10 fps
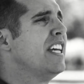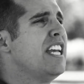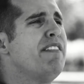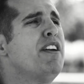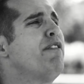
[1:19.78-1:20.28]

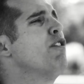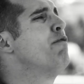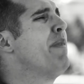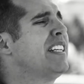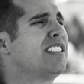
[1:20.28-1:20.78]
Even if
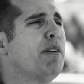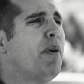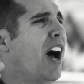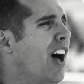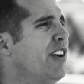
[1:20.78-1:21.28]
you've messed up
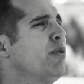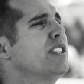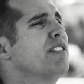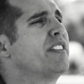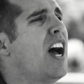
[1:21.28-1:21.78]

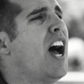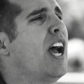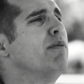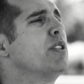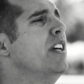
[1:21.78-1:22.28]
hundreds of
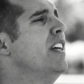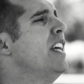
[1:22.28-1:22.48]
times